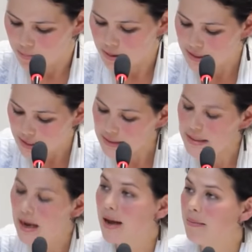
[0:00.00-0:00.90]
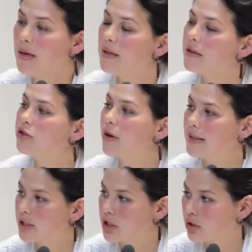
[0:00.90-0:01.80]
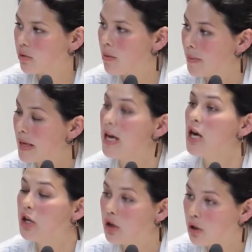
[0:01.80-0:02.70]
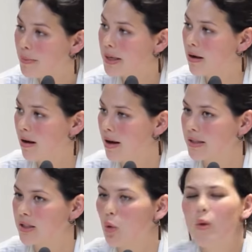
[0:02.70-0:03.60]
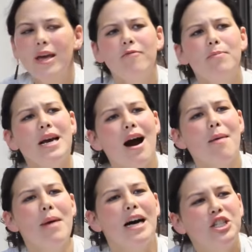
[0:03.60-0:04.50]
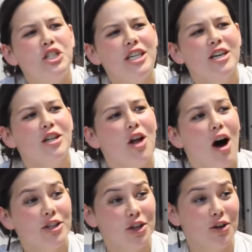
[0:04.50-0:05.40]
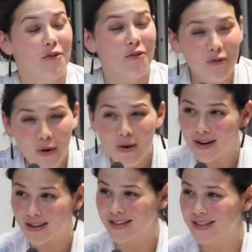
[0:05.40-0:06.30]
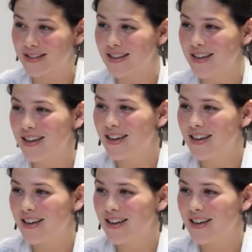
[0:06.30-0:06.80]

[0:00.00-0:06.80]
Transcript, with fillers: But this time, the transition will be human caused. We have become a geological force.